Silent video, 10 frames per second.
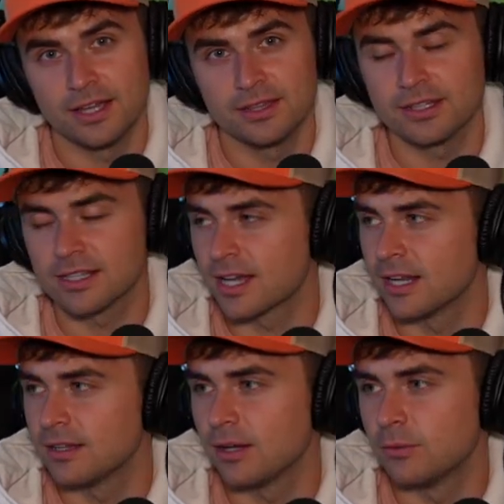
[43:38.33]
I think that's
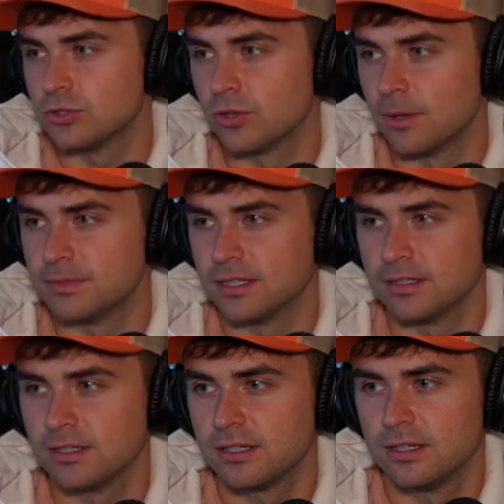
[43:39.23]
kind of like what Trump
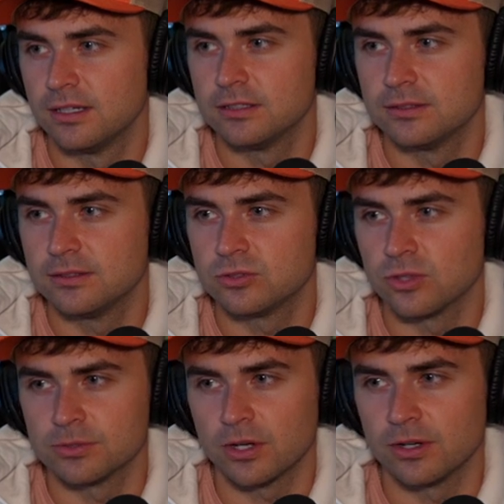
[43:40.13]
did.
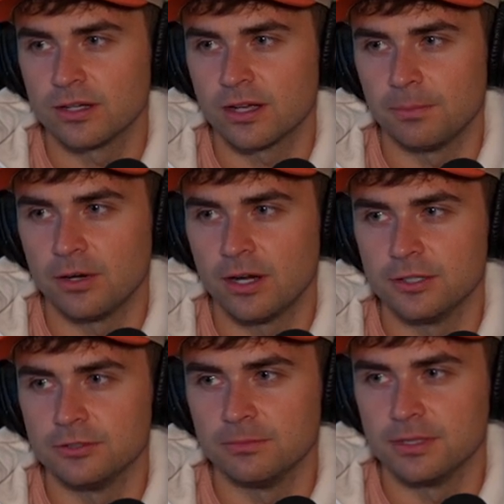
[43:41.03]
Trump started a couple
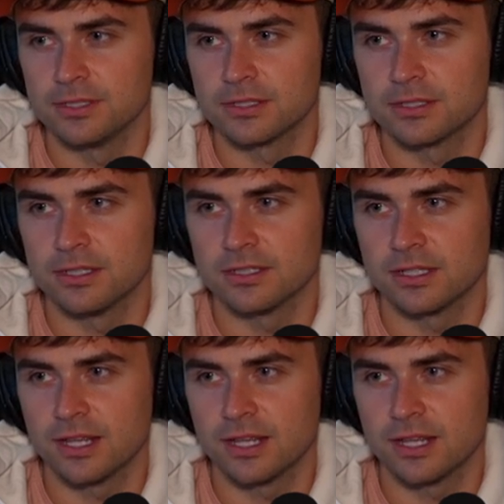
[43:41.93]
hundred businesses,